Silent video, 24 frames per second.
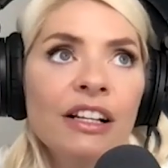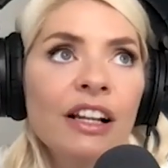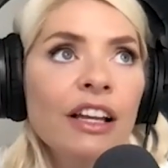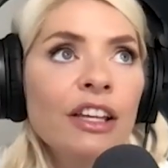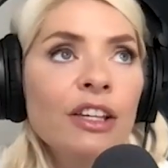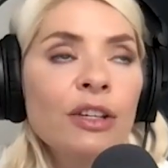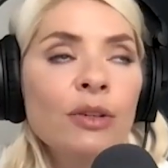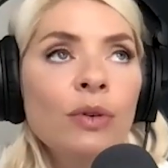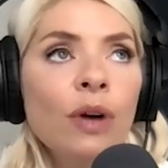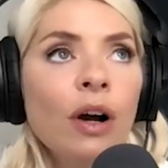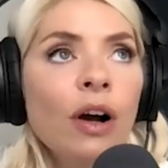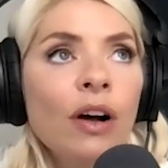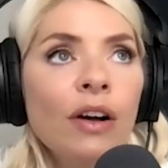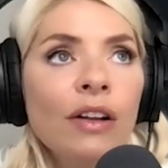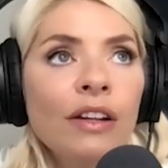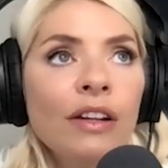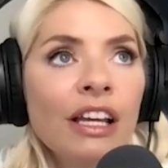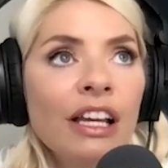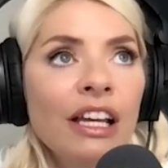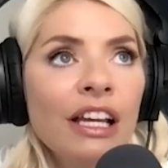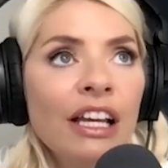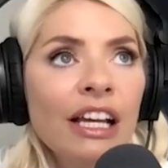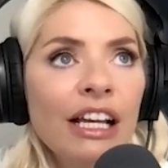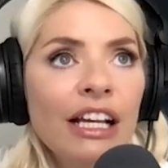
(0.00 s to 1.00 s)
Like, you can't,
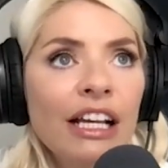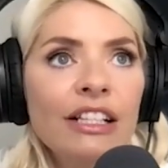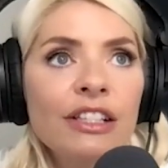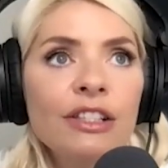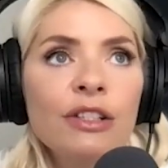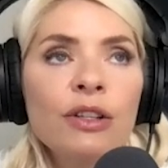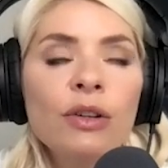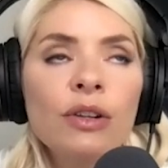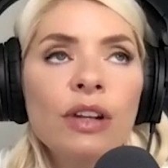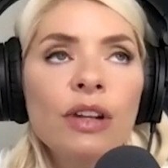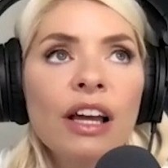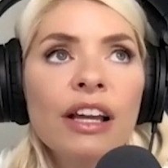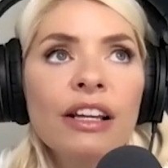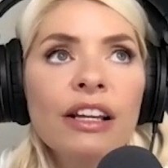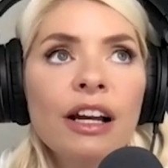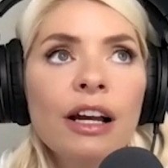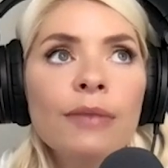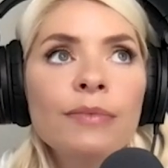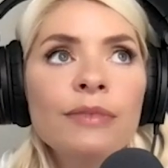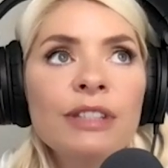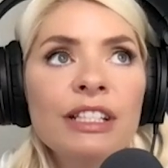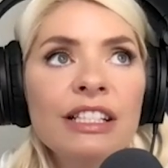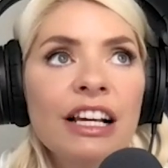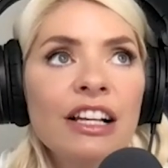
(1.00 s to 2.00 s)
it's not like
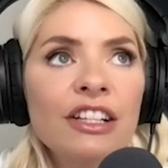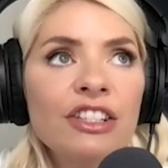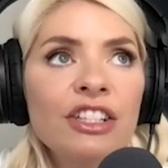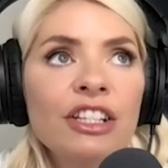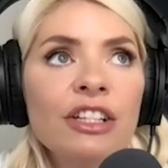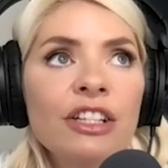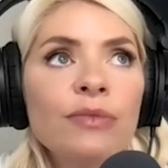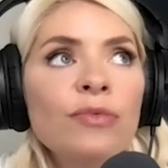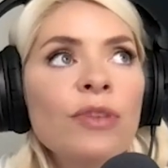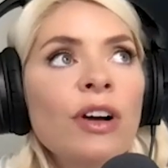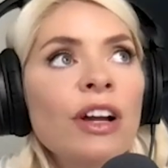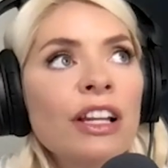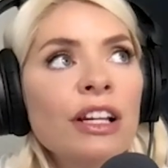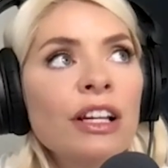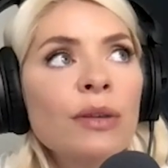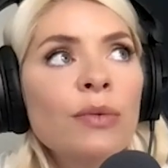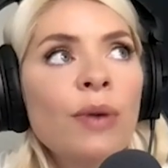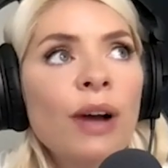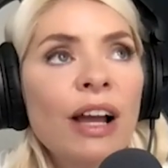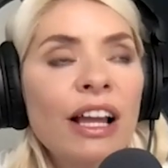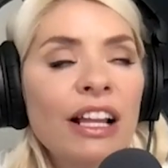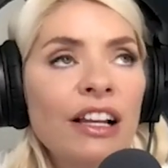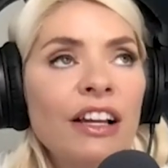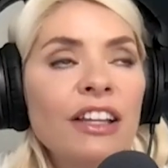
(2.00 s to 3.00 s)
I'm detaching and running
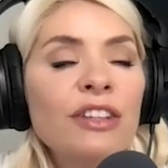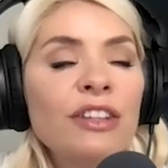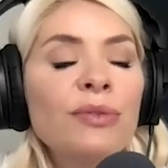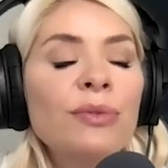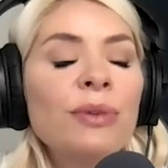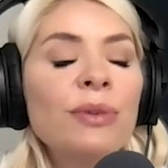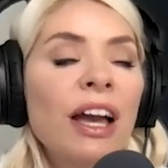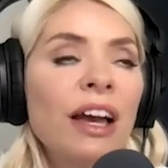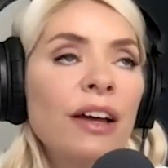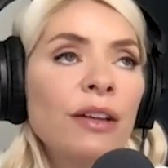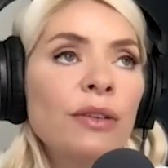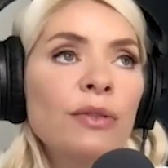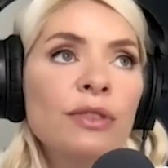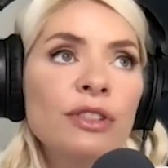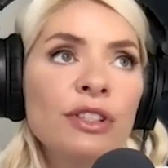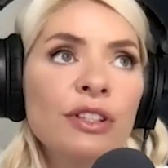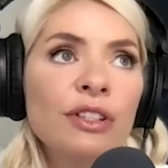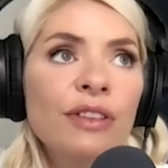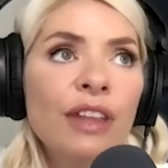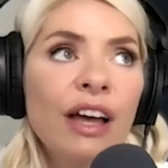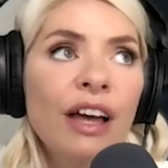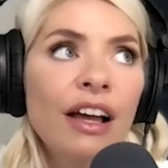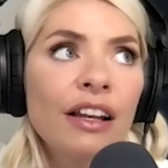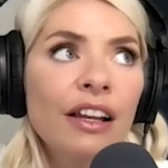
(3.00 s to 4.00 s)
away. Like, you cannot do
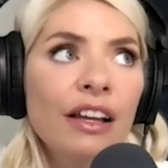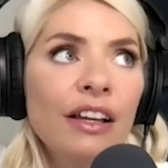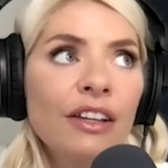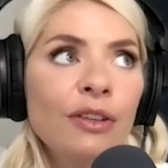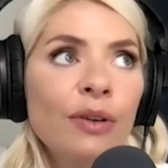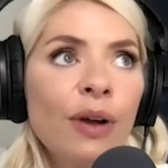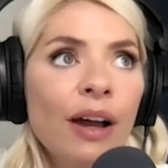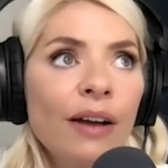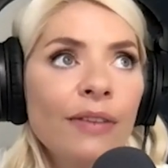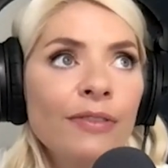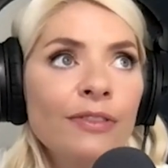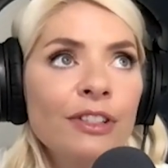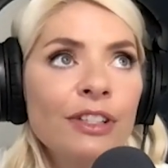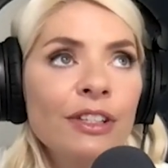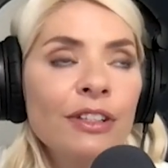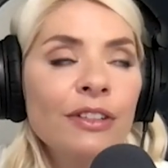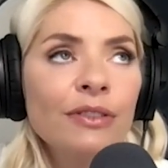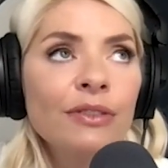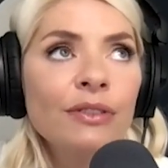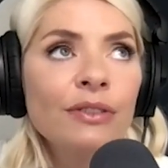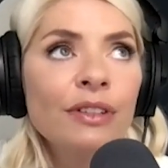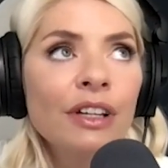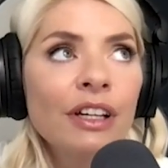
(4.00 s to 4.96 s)
that. Like, you have to